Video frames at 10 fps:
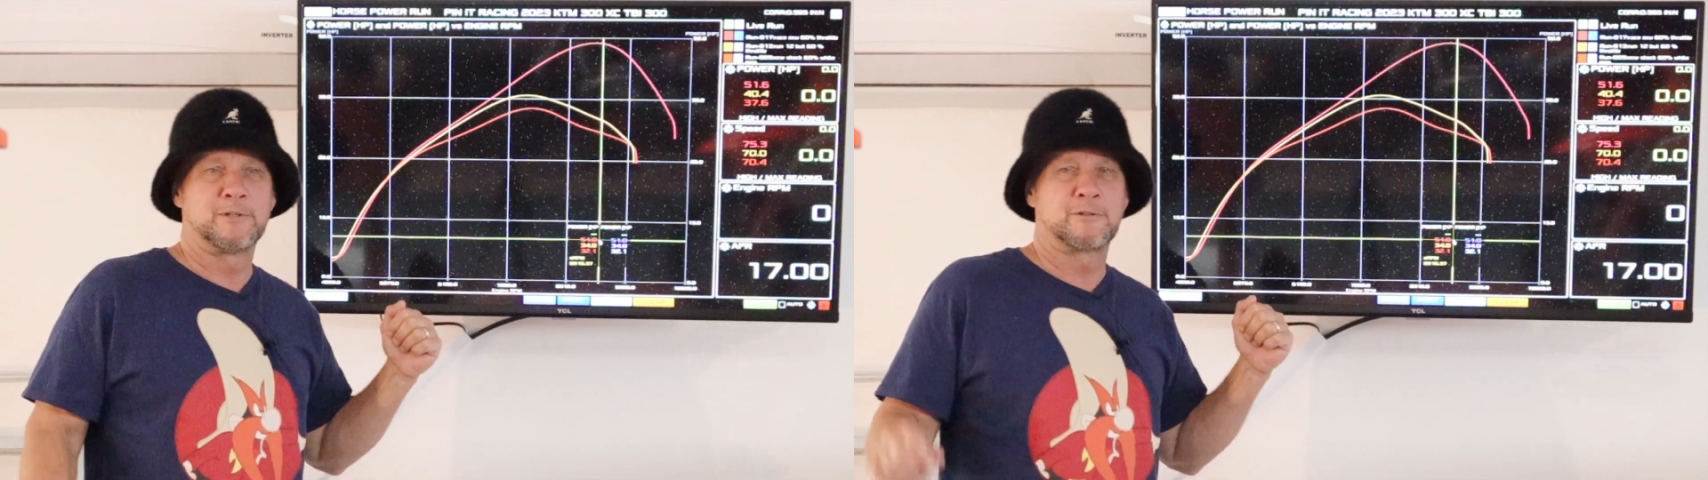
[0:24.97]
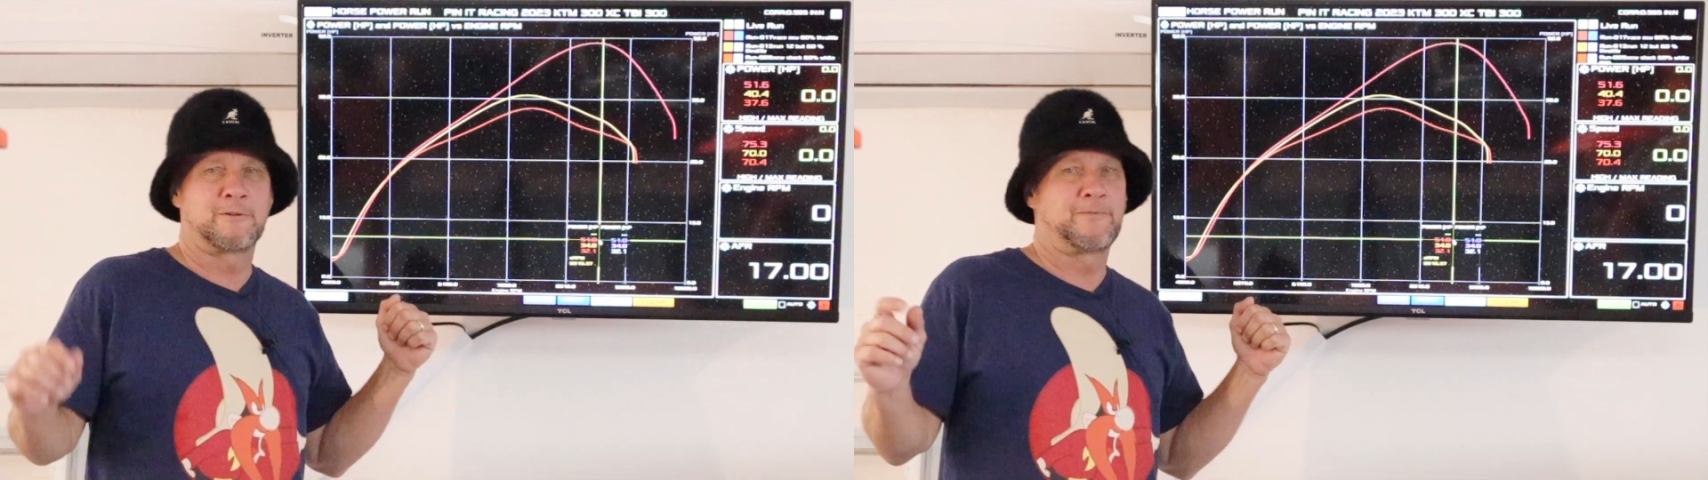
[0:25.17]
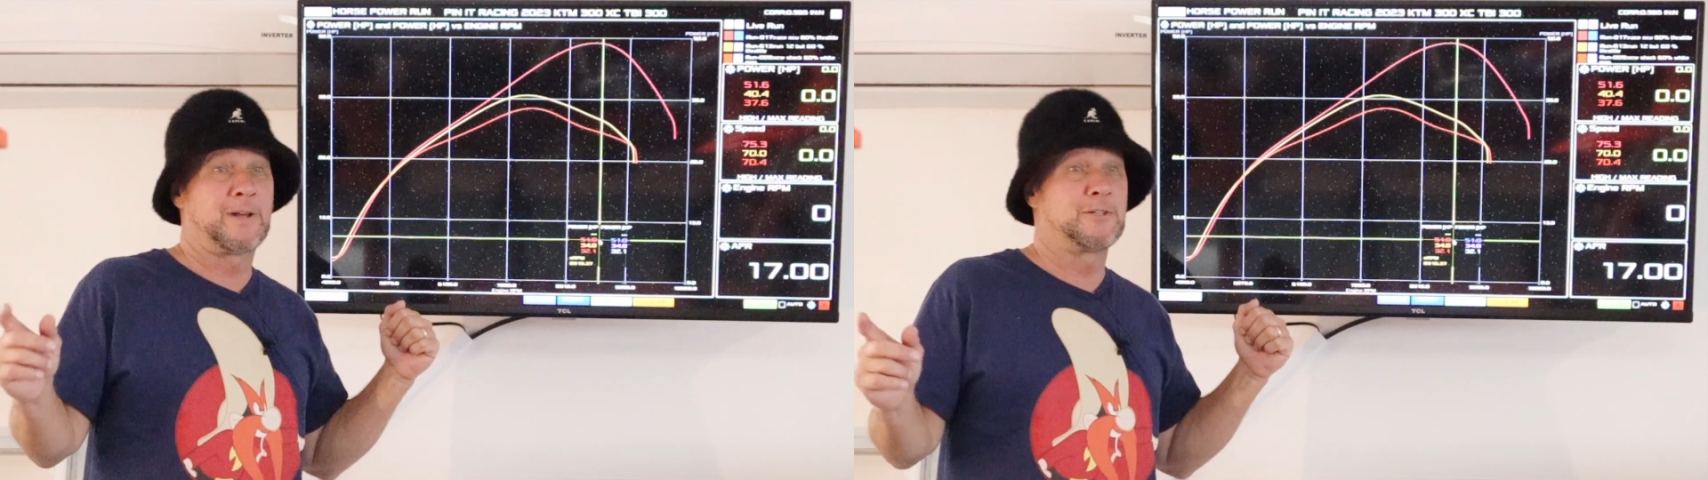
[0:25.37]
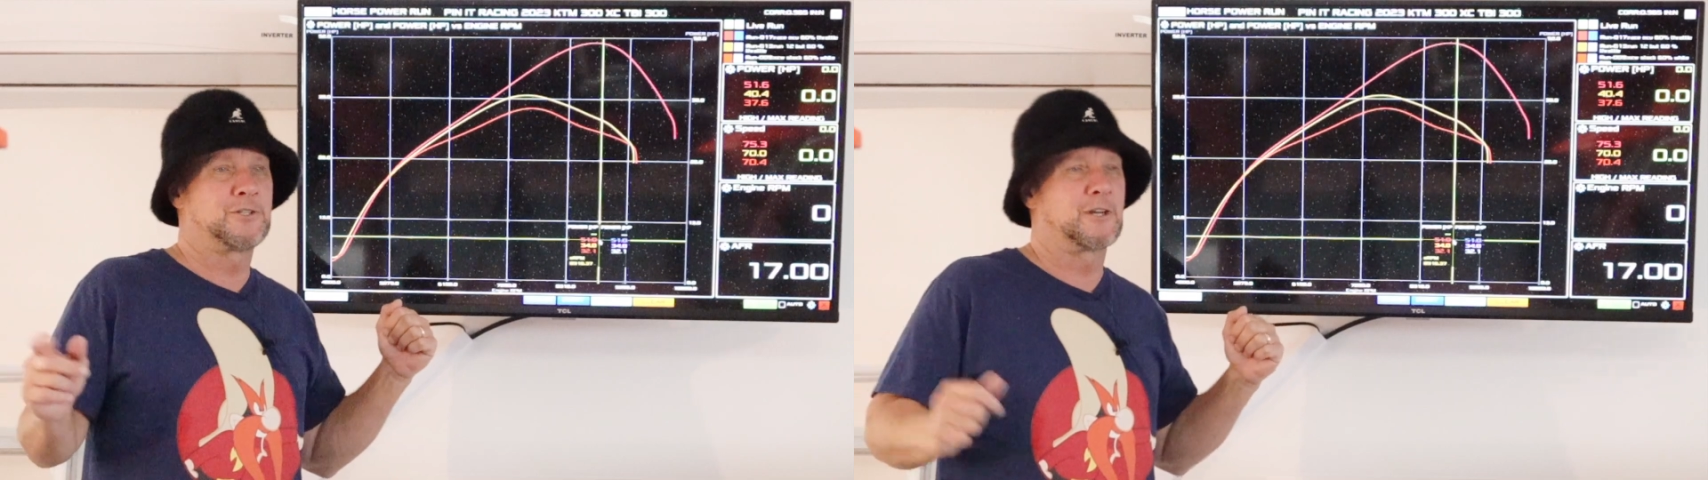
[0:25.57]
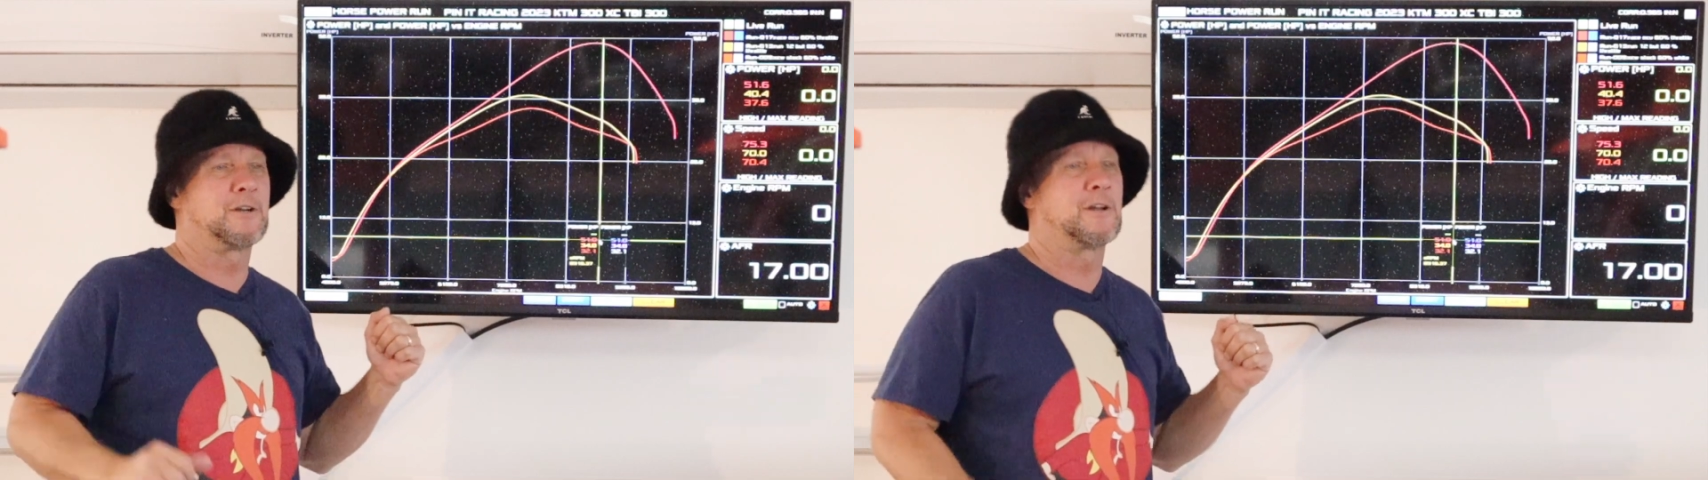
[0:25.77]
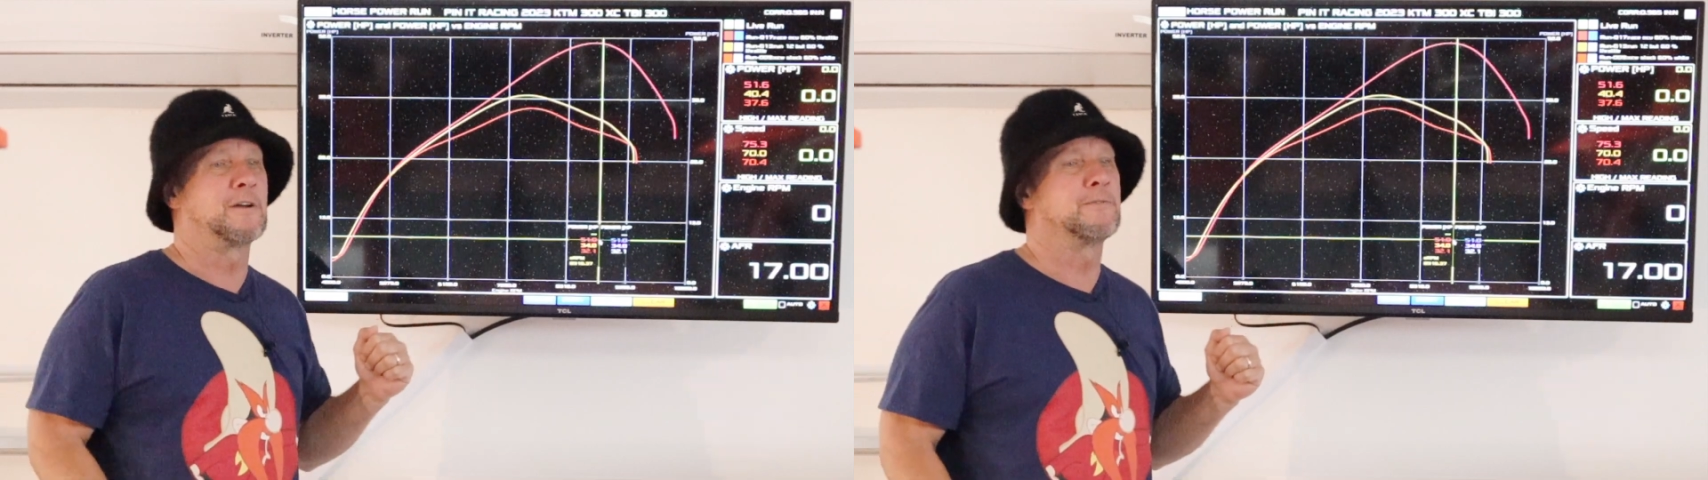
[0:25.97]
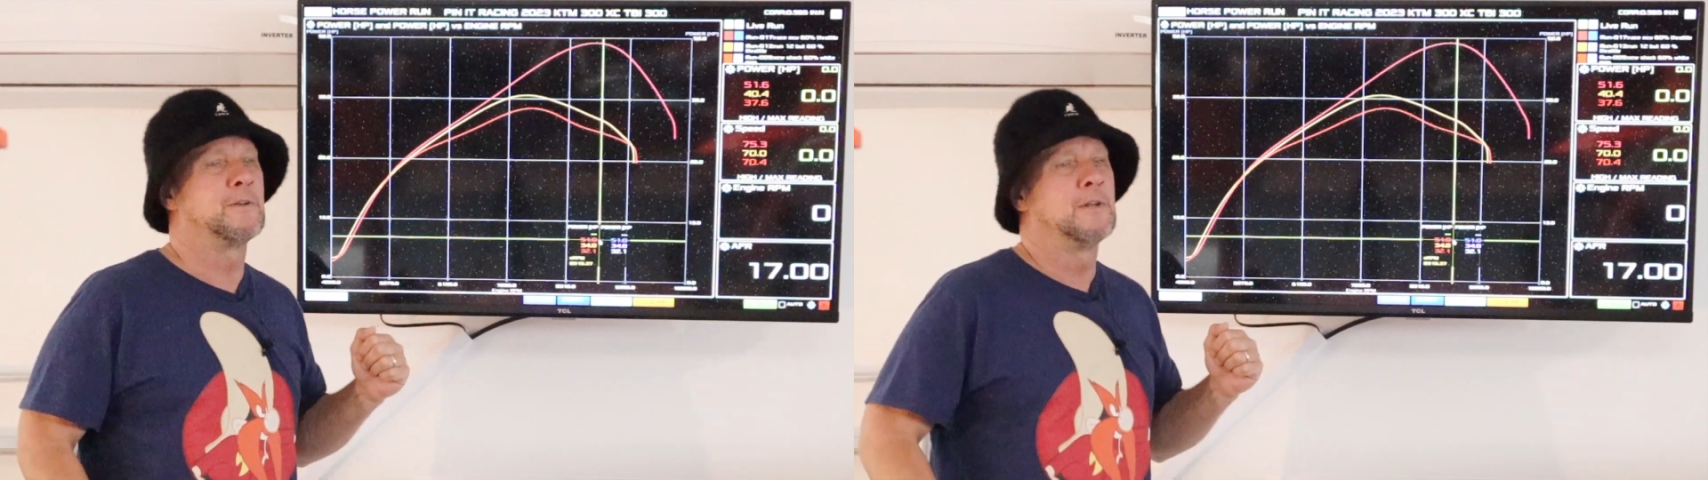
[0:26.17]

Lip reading: So I finally shut it off.